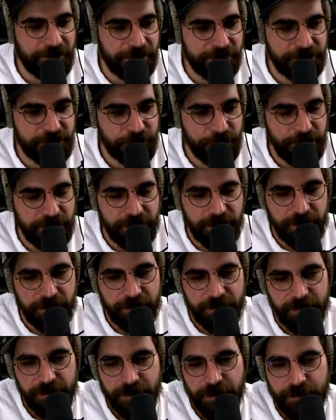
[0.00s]
the Sweden.
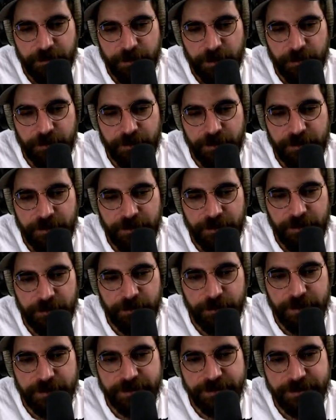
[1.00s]
I'm not in the
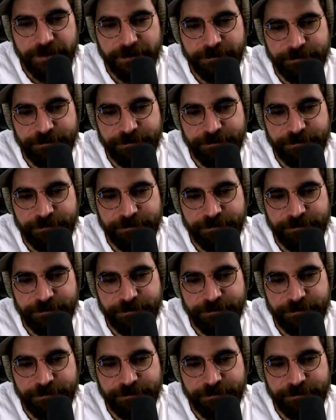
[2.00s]
US.